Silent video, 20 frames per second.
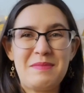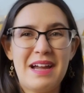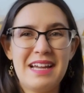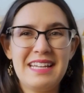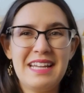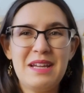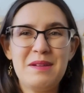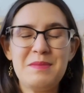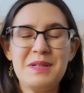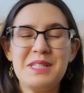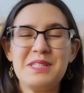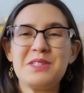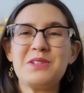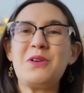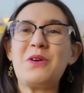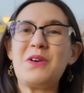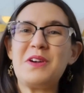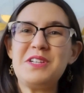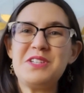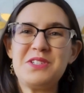My name is
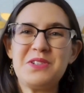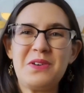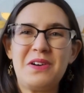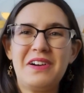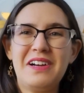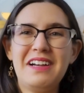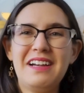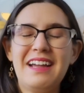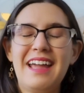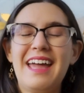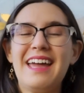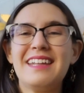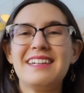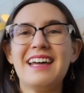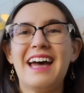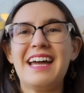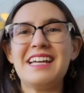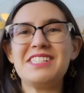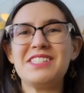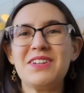Corey Shore, and
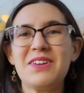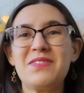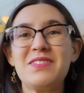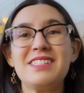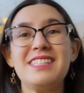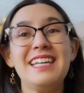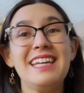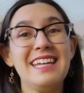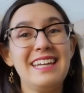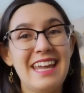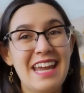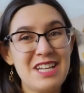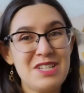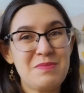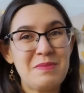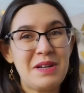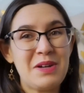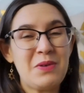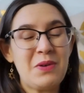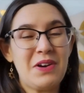I serve as the
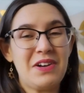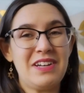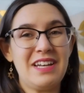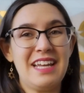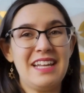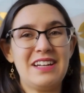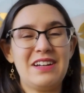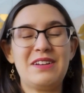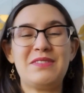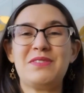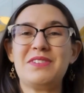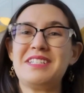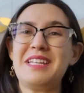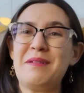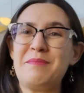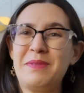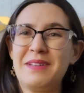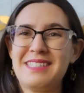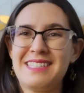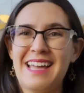Engagement Coordinator for
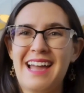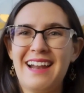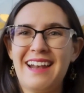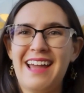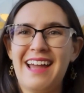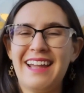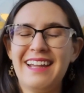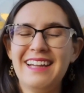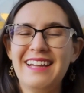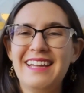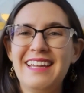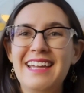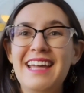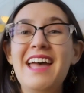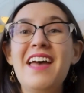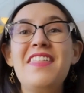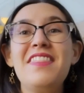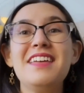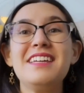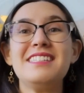Temple Sinai.
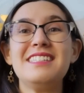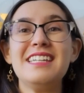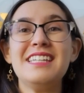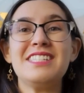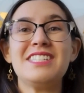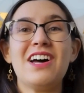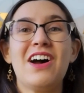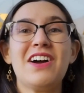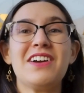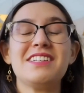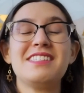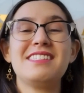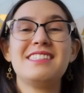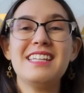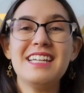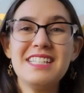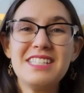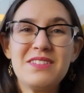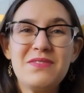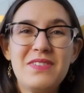This is our
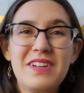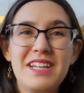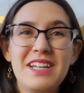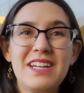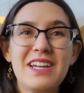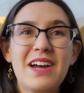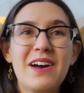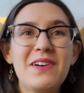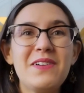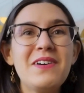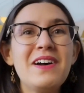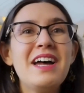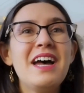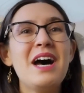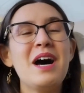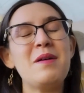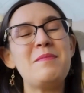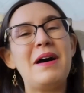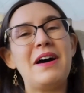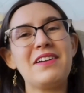sixth video
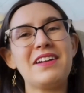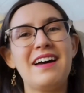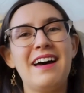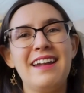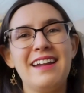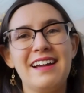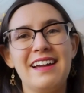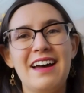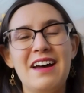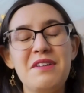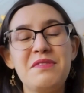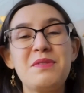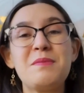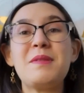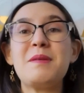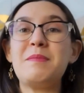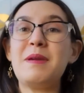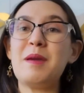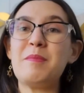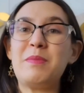about Hanukkah
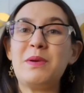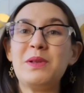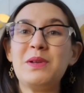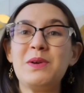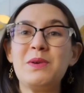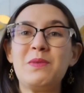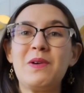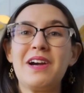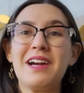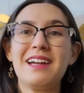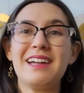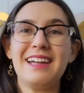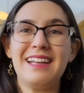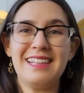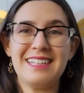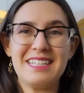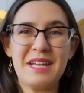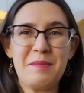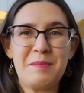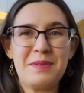from the people who work
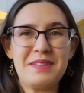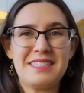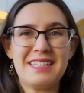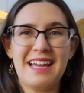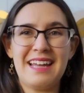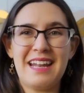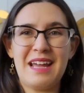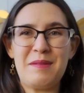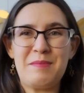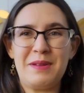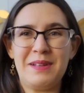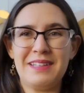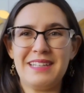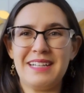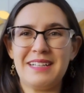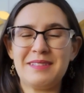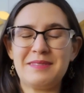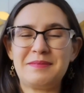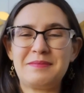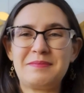in the Temple Sinai
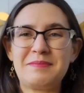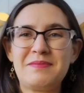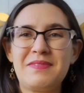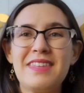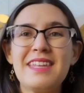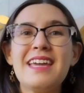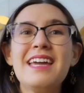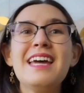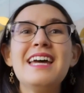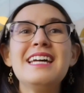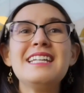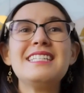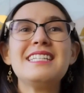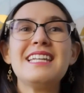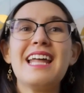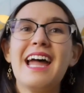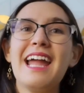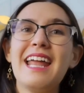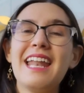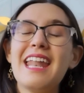building.
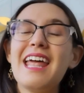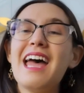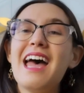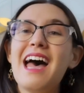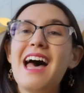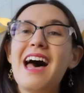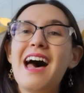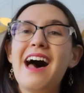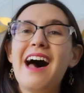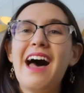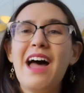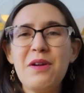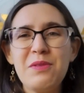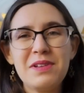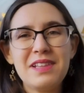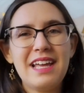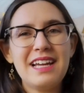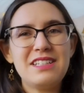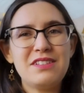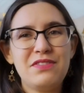Tonight, I
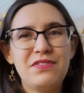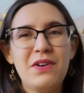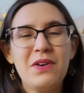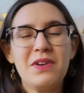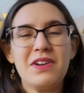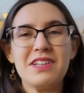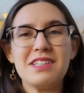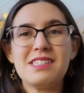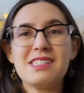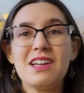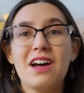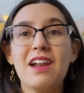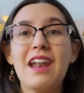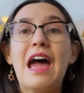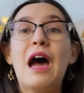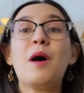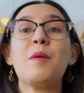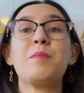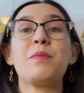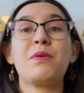would like to focus on
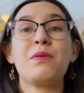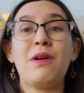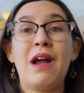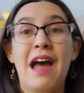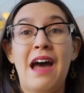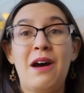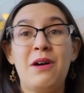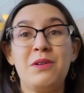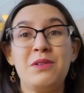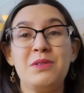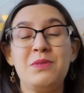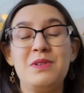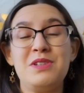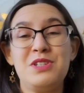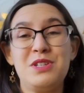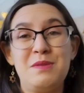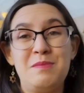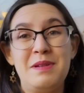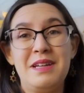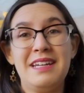how proud we
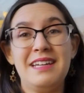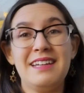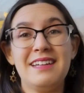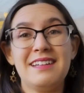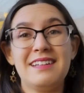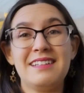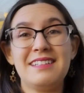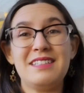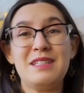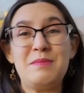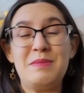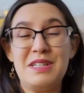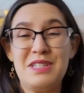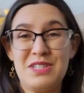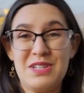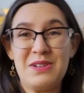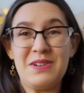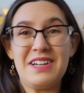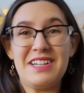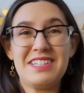should be to be
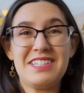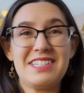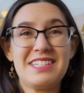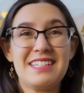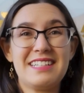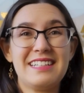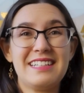Jewish.